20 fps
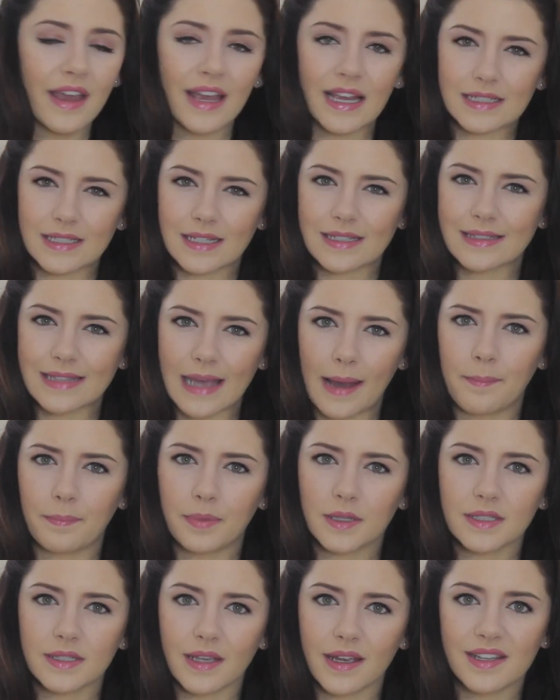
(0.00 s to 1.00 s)
It's a
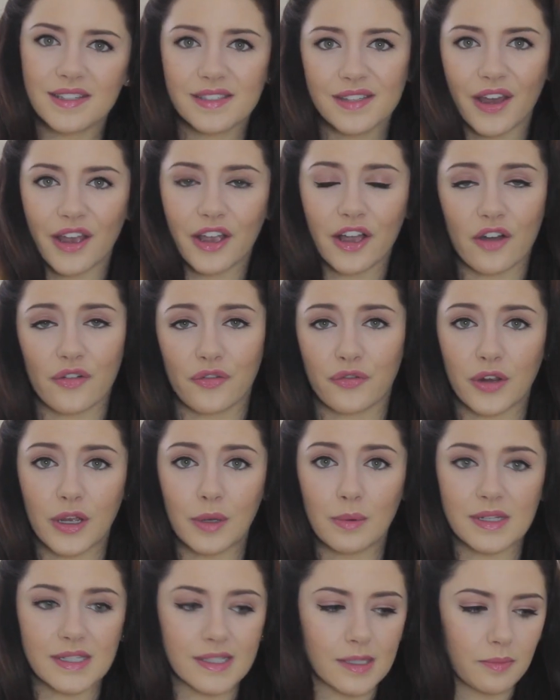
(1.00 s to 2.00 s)
sample size that I got
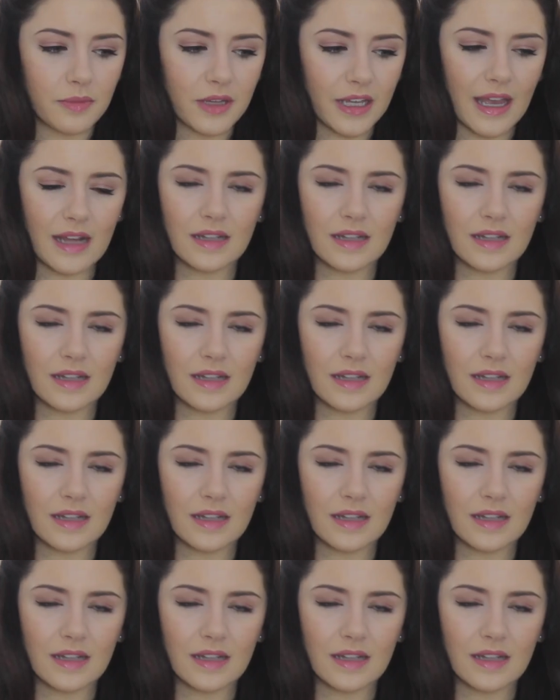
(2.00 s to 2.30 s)
free with something